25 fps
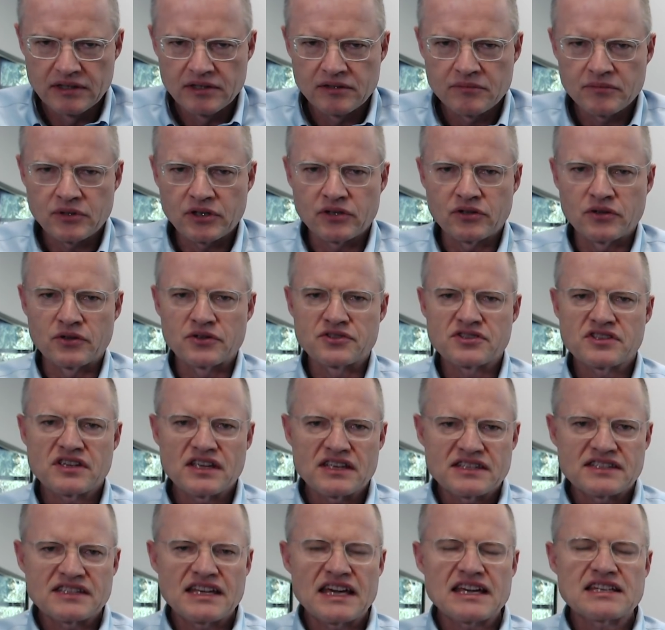because
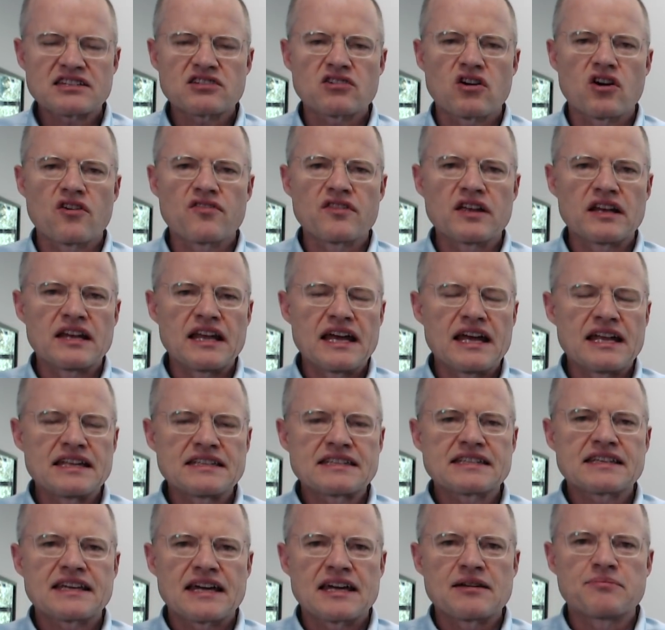set on the
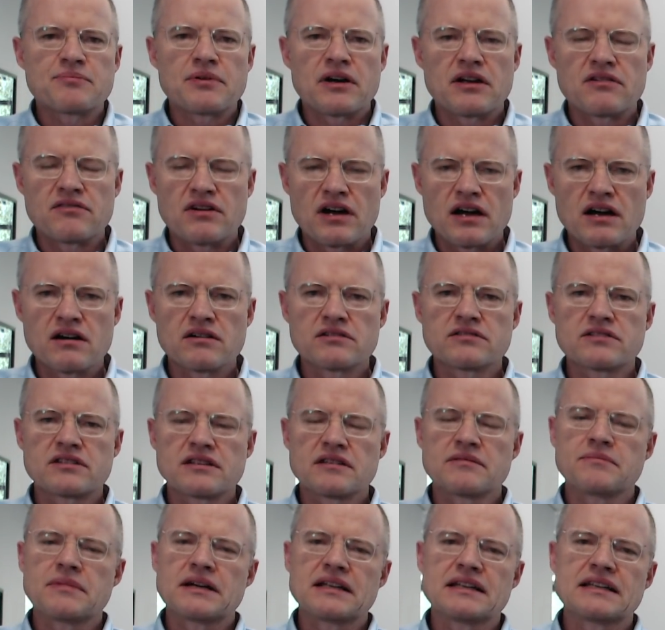landscape around
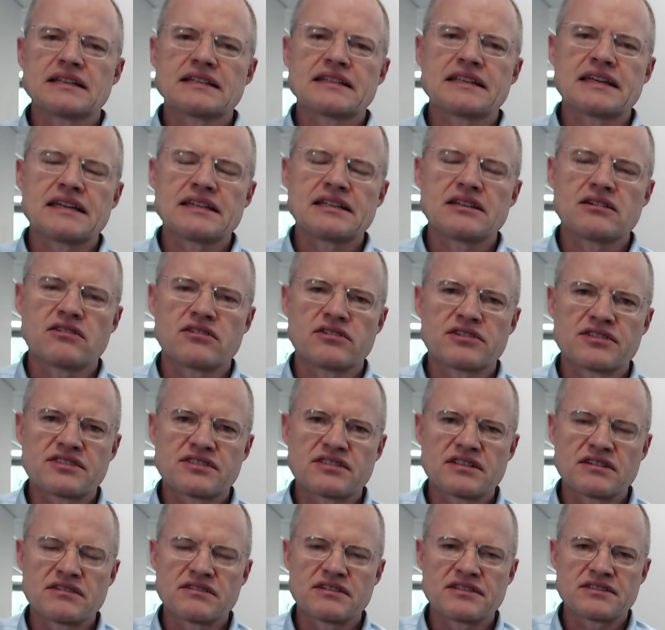eMalahleni are a
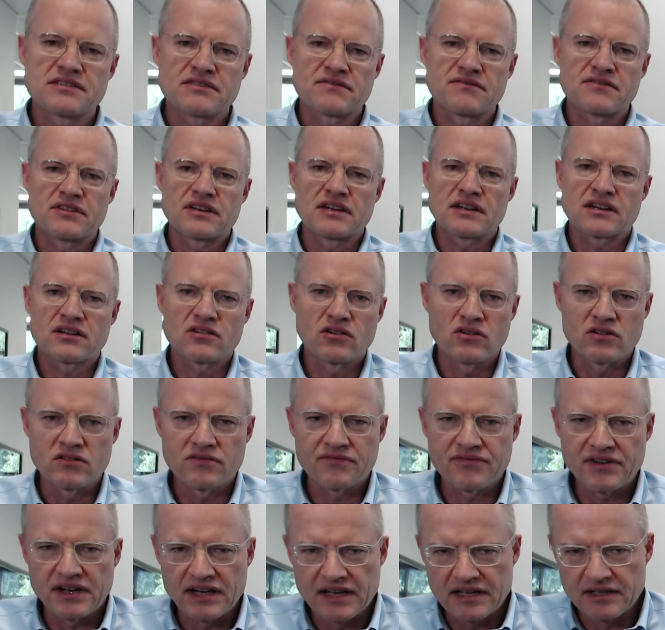series of their
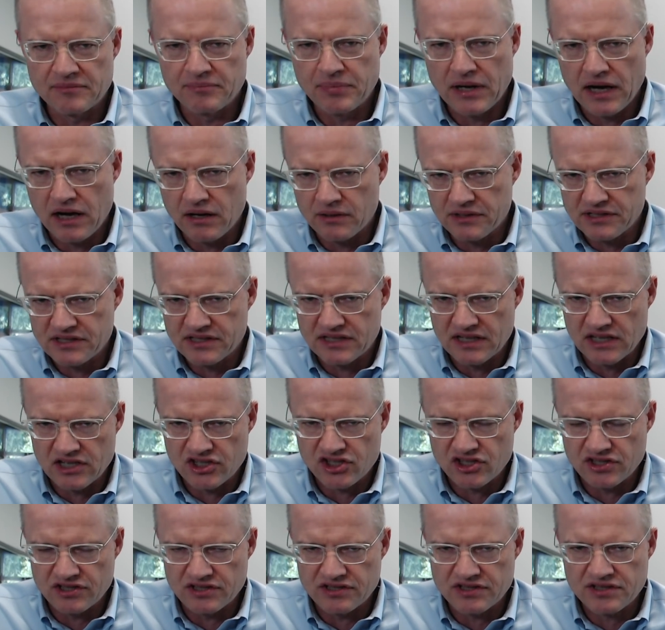coal-fired power
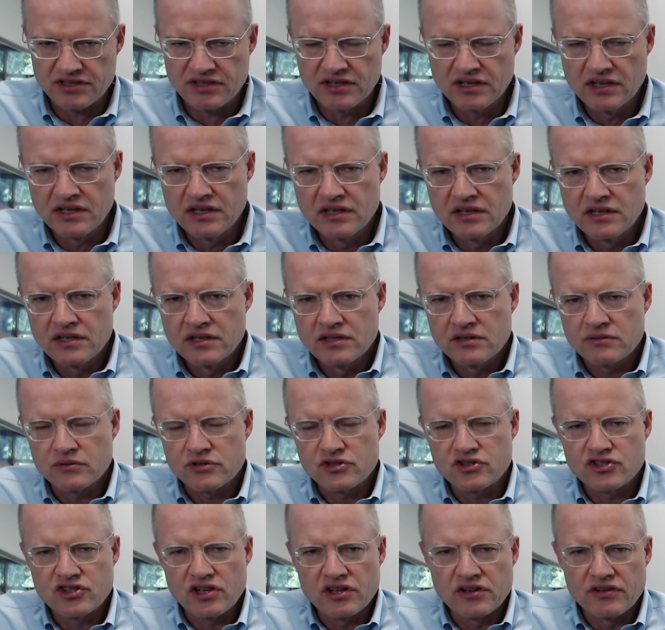stations,
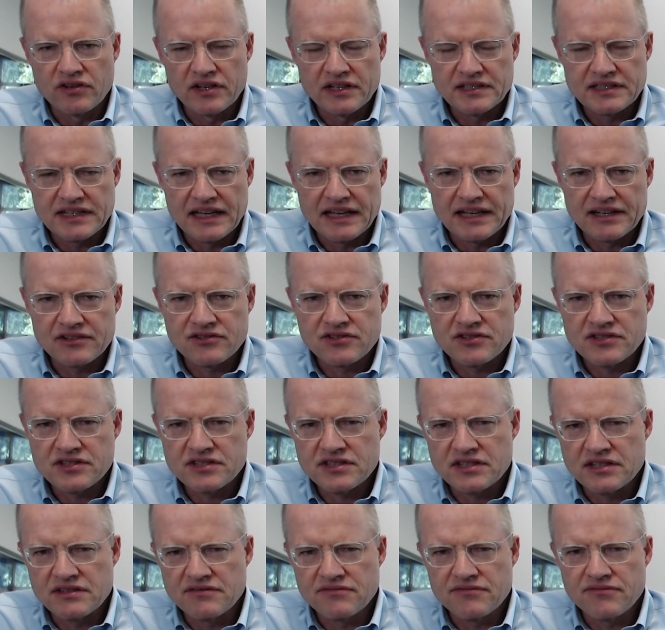which generate
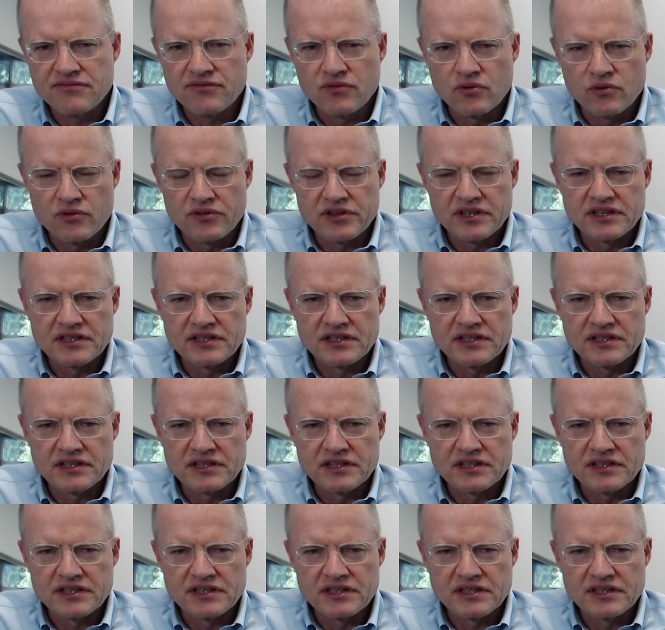electricity for the